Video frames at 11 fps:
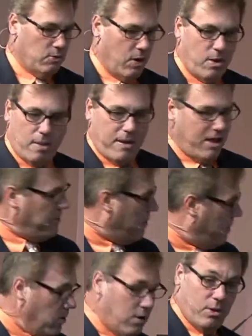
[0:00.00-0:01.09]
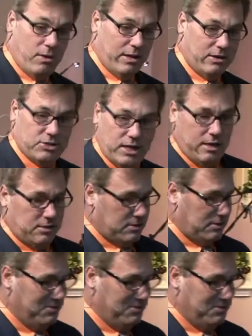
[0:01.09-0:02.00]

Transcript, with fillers: walked right past me and went, whoa, whoa, there she is.